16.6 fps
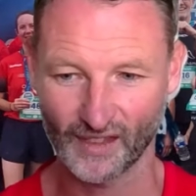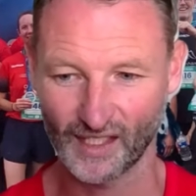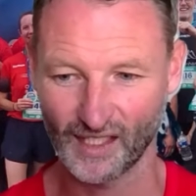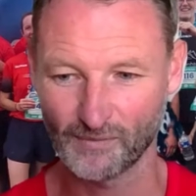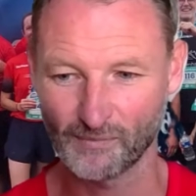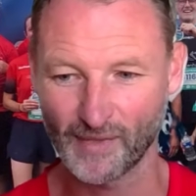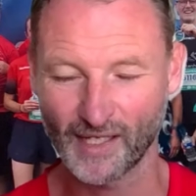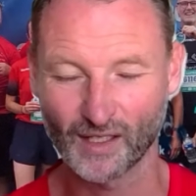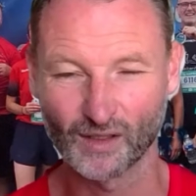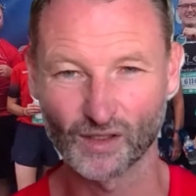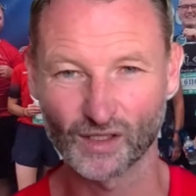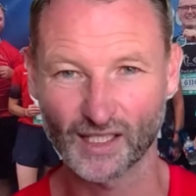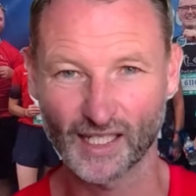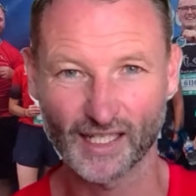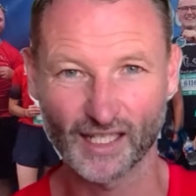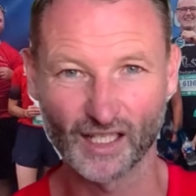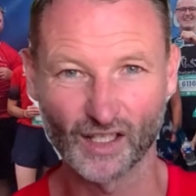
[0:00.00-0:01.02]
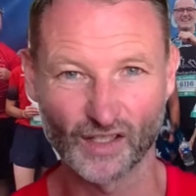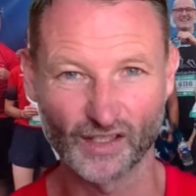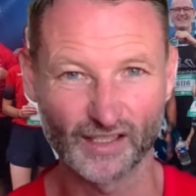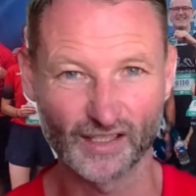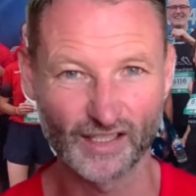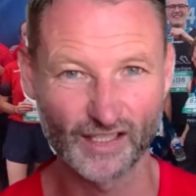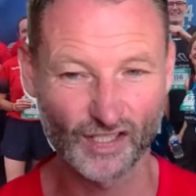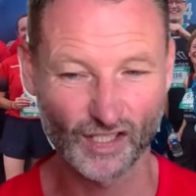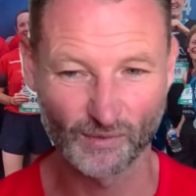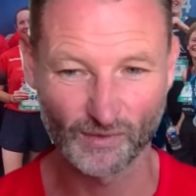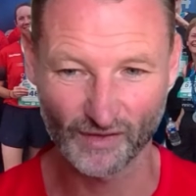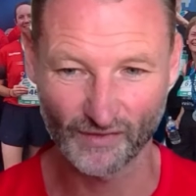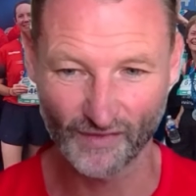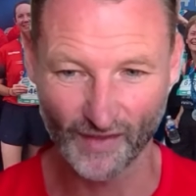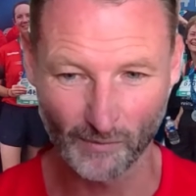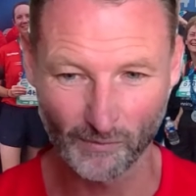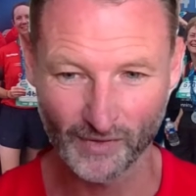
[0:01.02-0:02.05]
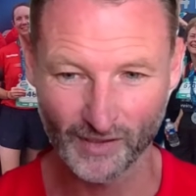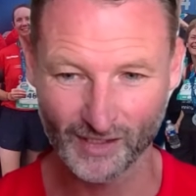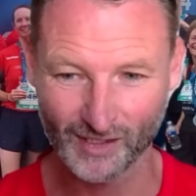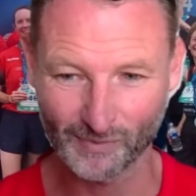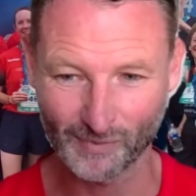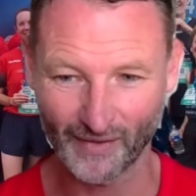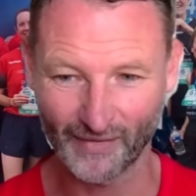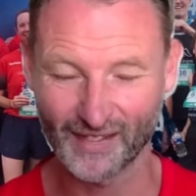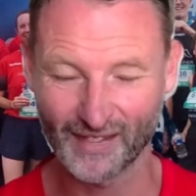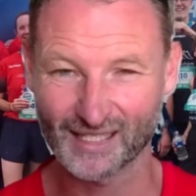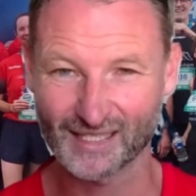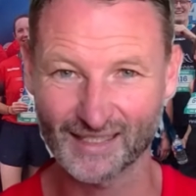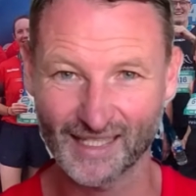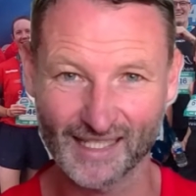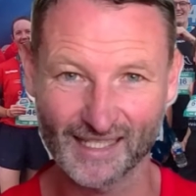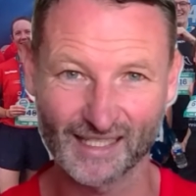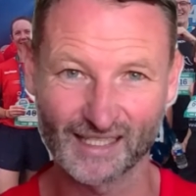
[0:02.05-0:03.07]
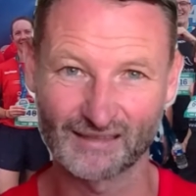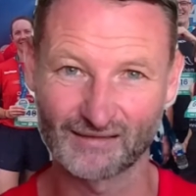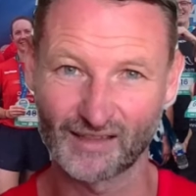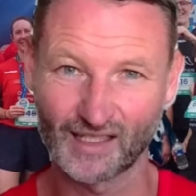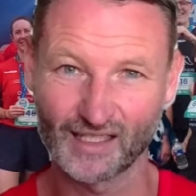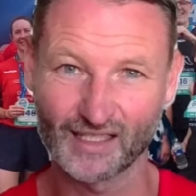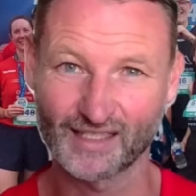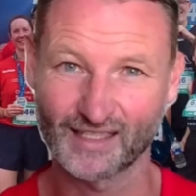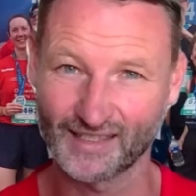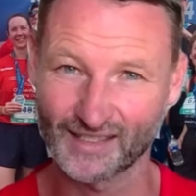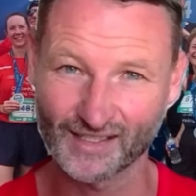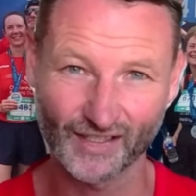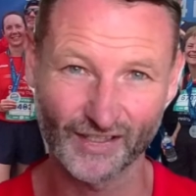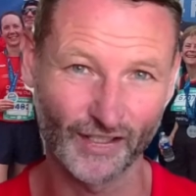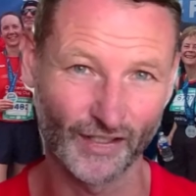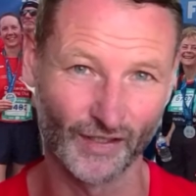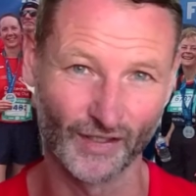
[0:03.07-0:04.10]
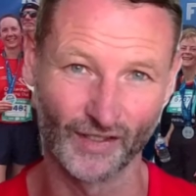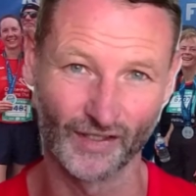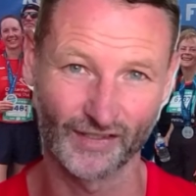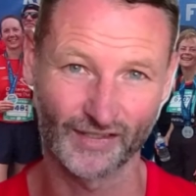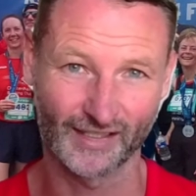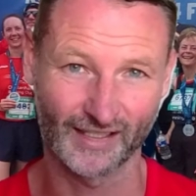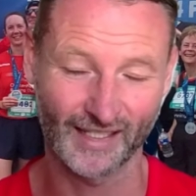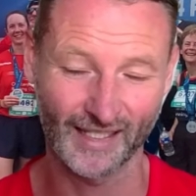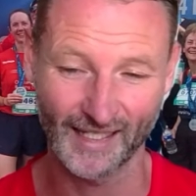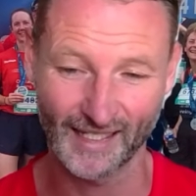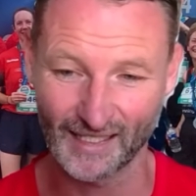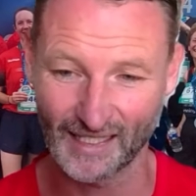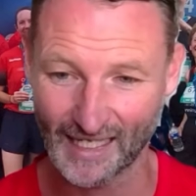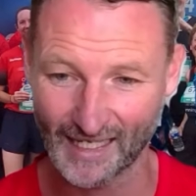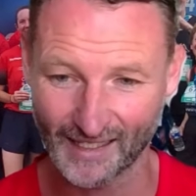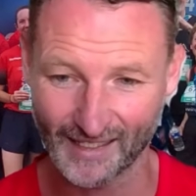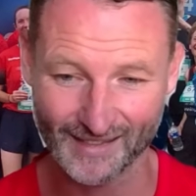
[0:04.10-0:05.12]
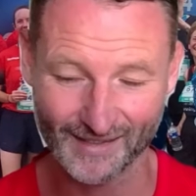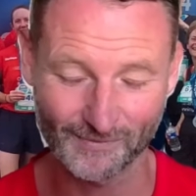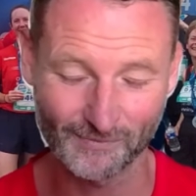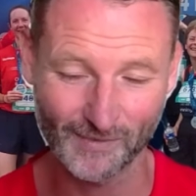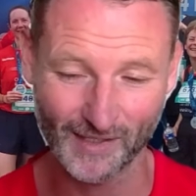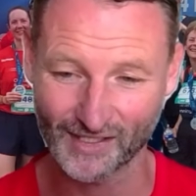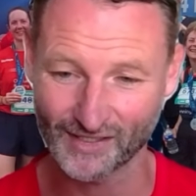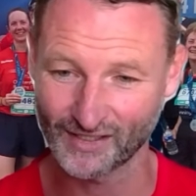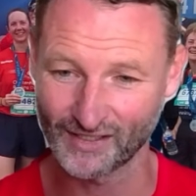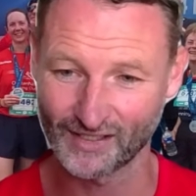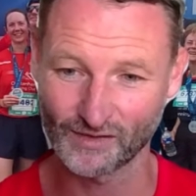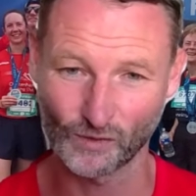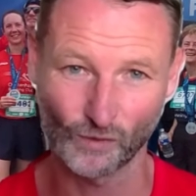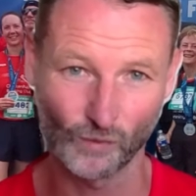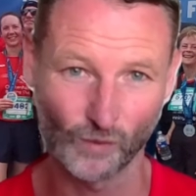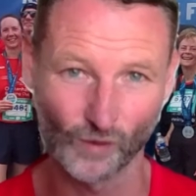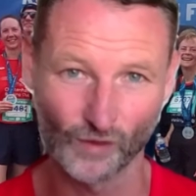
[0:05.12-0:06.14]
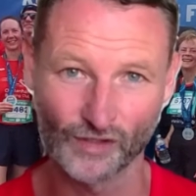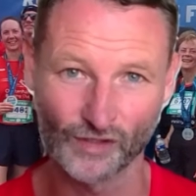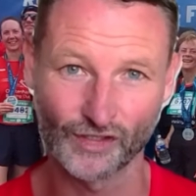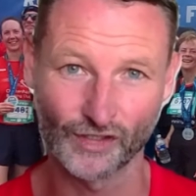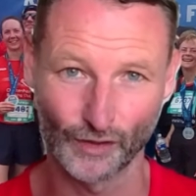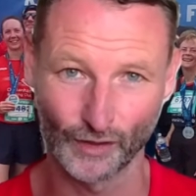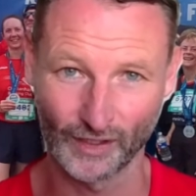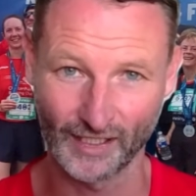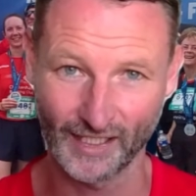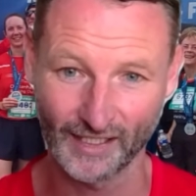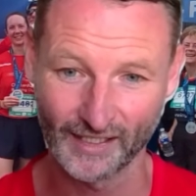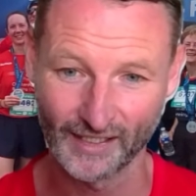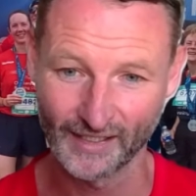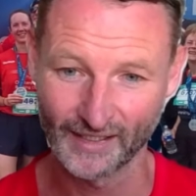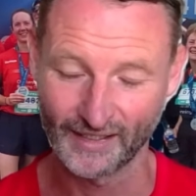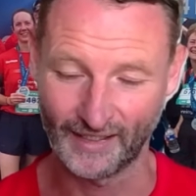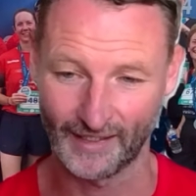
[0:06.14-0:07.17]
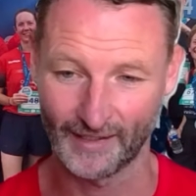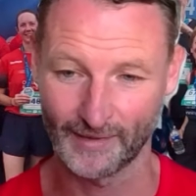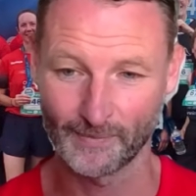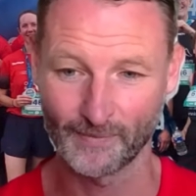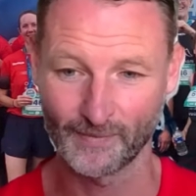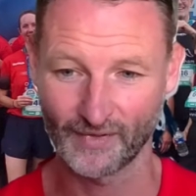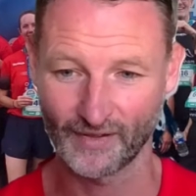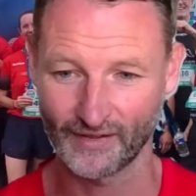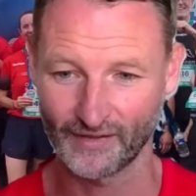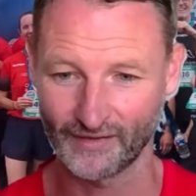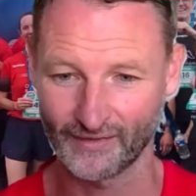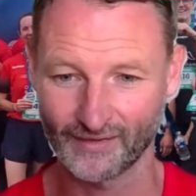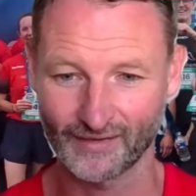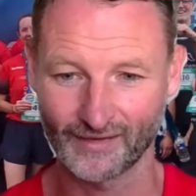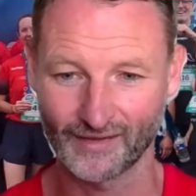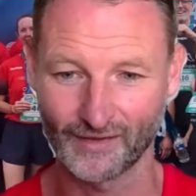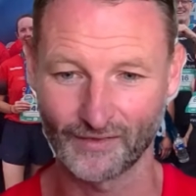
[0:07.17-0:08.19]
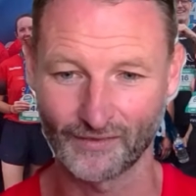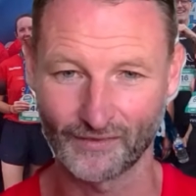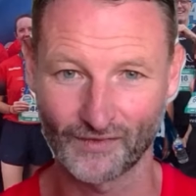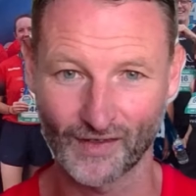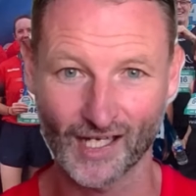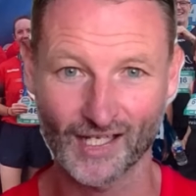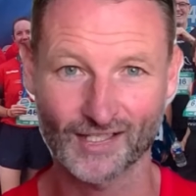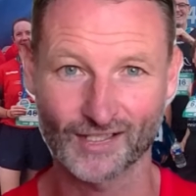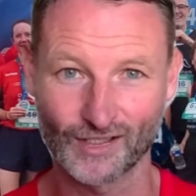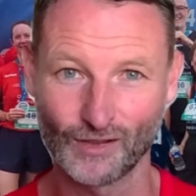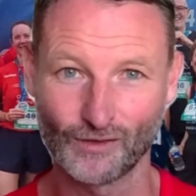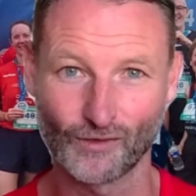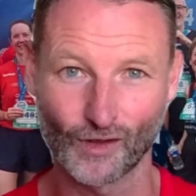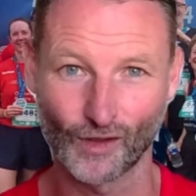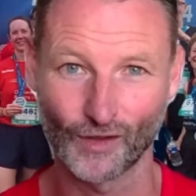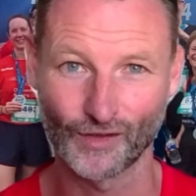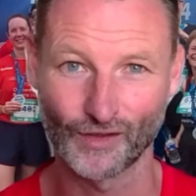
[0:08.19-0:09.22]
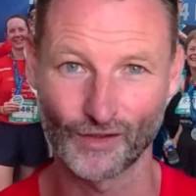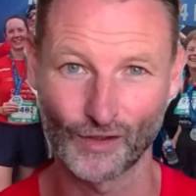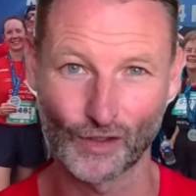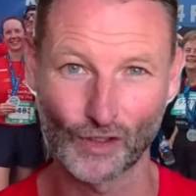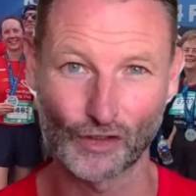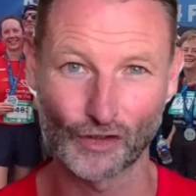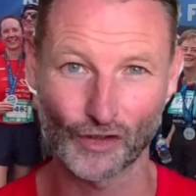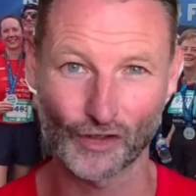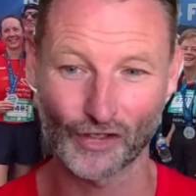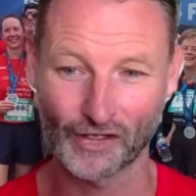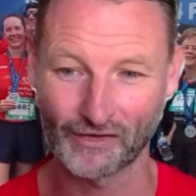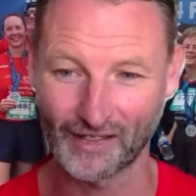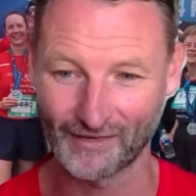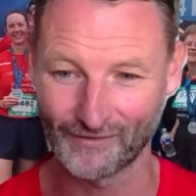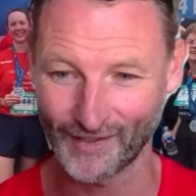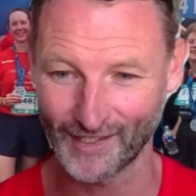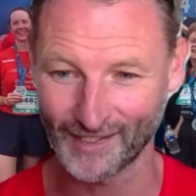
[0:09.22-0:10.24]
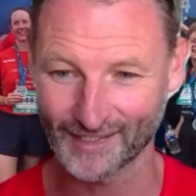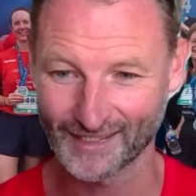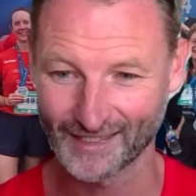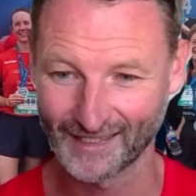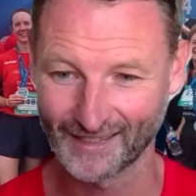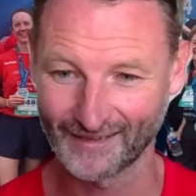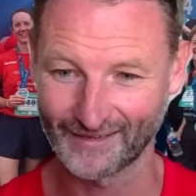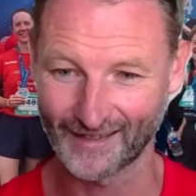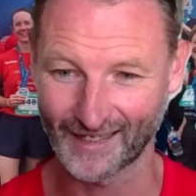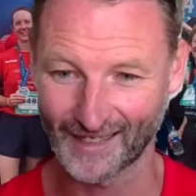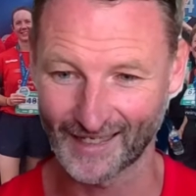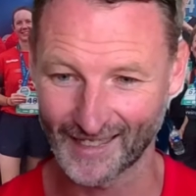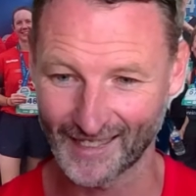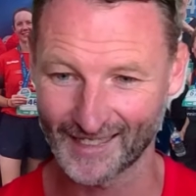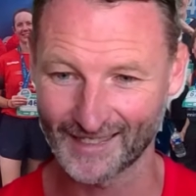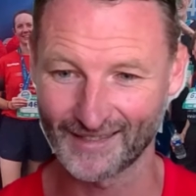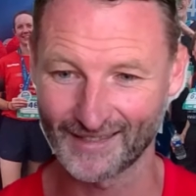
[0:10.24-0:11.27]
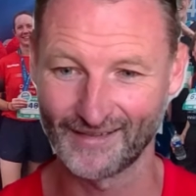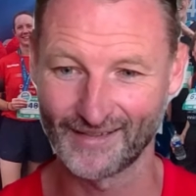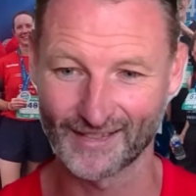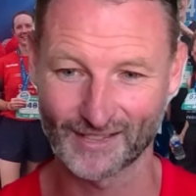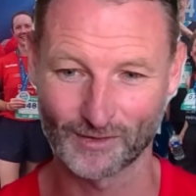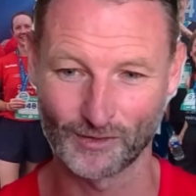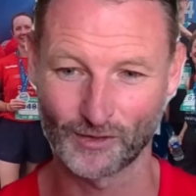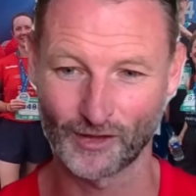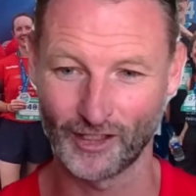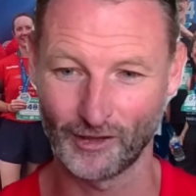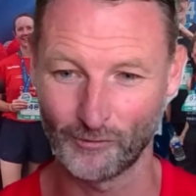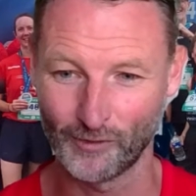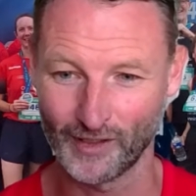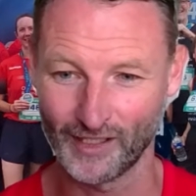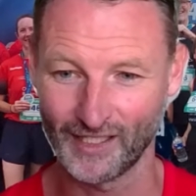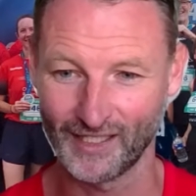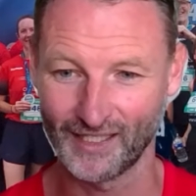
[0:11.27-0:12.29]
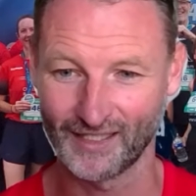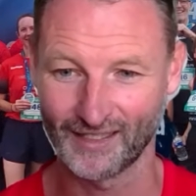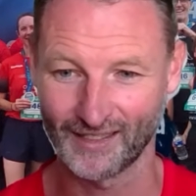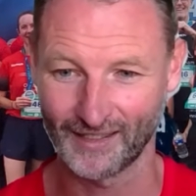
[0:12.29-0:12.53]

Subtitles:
it may not look like a lot in terms of numbers, but this late in the race, it's going to hurt. Okay, and as I've mentioned or warned earlier, the faster you've gone earlier on in the event, the harder this is going to be.